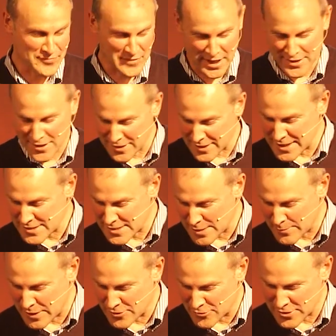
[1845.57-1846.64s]
And the thing he said
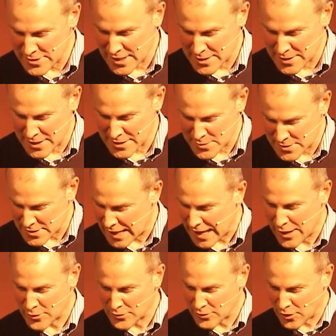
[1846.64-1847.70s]
about the retired nuns was,
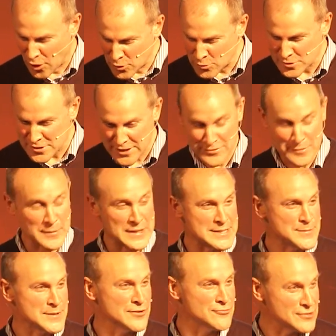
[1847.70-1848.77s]
"How old do you have to
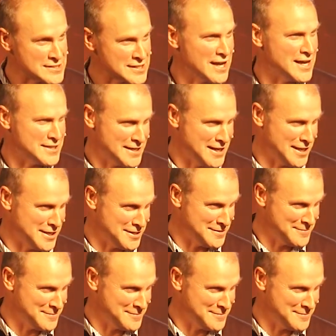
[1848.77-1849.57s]
be a retired nun?"